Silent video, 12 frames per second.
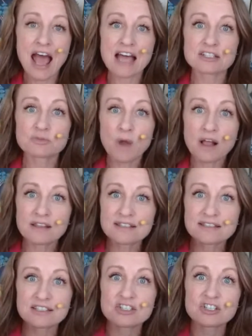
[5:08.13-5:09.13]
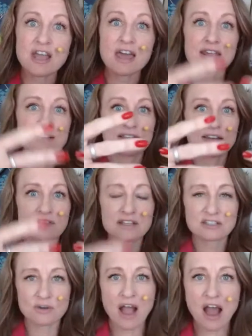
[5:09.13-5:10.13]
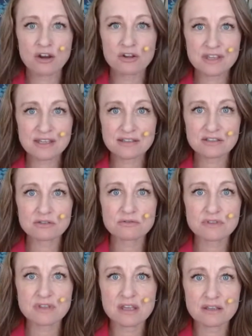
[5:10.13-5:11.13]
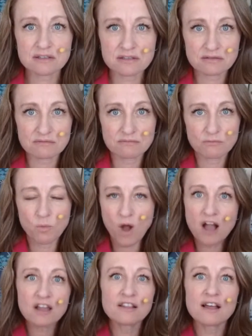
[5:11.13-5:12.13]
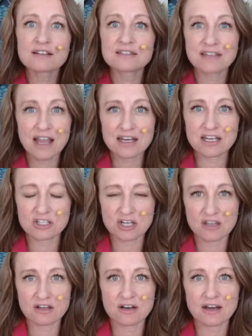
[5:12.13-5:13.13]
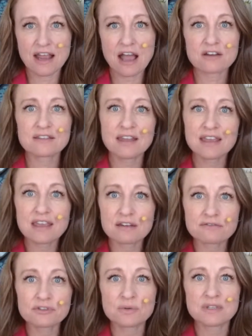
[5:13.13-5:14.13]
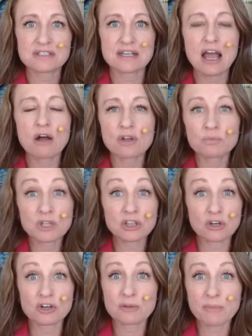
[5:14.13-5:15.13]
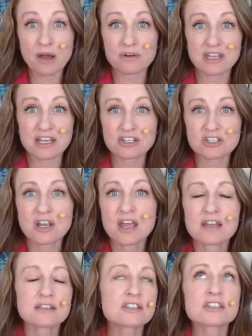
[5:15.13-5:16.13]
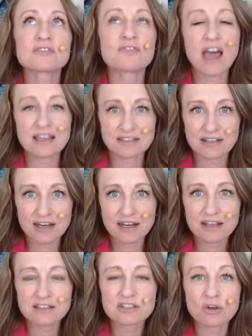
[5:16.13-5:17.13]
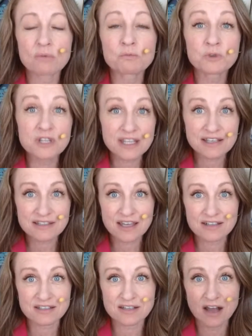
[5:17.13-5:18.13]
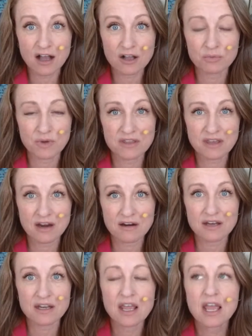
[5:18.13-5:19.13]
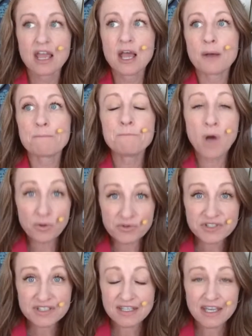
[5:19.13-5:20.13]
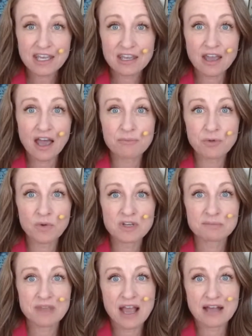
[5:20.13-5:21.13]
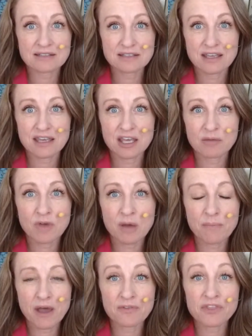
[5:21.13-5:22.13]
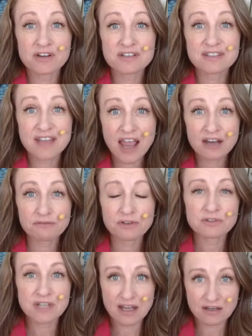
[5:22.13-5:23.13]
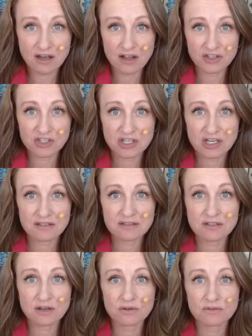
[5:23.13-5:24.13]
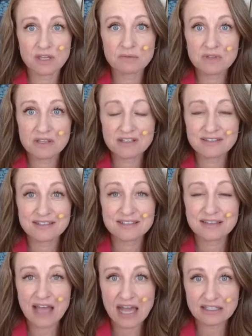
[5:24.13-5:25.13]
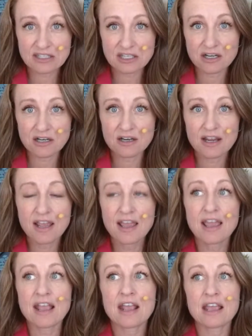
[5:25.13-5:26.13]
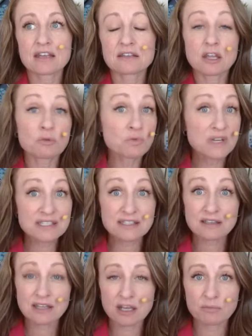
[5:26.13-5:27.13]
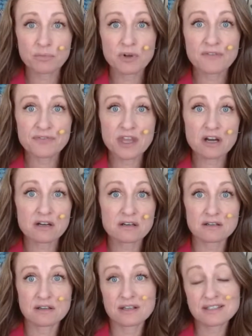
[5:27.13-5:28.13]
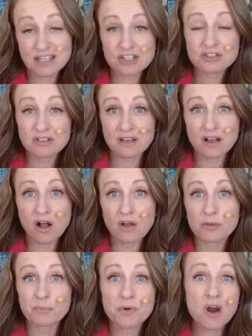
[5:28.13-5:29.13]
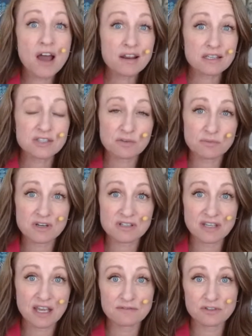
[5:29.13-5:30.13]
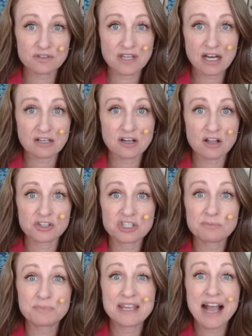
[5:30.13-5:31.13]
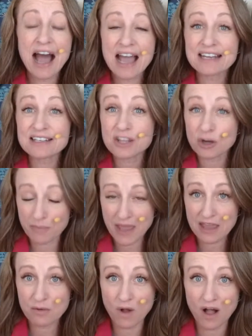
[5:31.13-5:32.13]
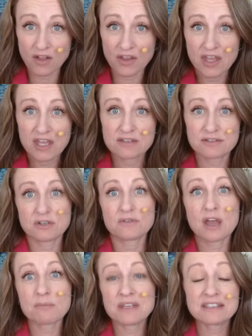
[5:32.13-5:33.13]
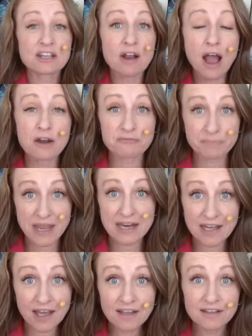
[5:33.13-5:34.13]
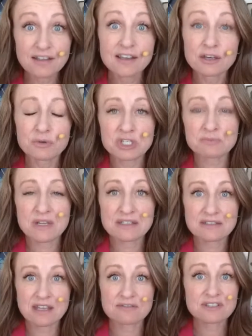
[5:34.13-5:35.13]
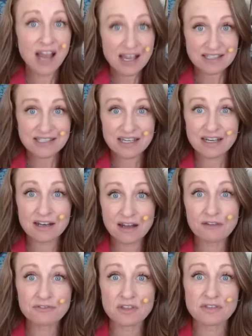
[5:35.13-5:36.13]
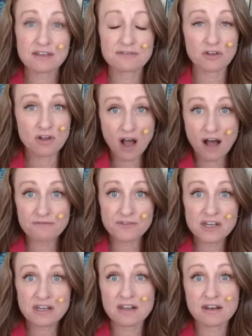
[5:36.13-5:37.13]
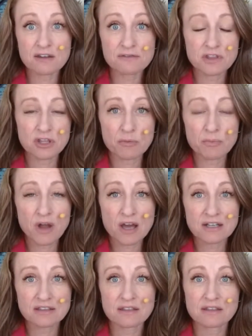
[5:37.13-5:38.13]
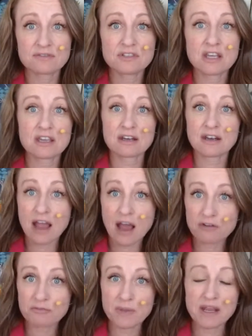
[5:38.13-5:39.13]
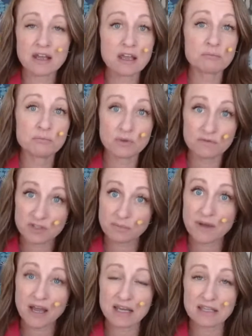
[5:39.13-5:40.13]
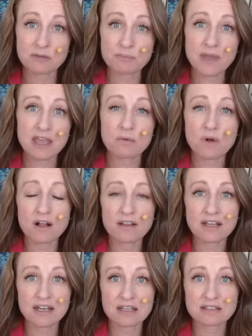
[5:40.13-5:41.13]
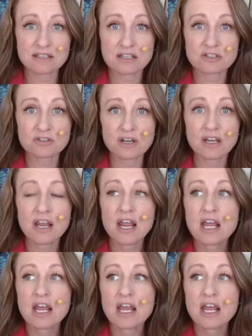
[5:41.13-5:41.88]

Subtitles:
As well as the genetics of it. So how do these two things walk alongside each other, and how do they influence, and how can we learn about each? This is just fascinating. So I'm really excited to talk with Aaron. Mostly, I'm going to be asking him about their side view technology. So they released this last year, and they recently put their, essentially all the products from their side view technology behind their paywall. So that means they're out of beta, which means they've tested it enough that they feel confident enough in their product that they've taken it out of beta and moved it behind the paywall at Ancestry.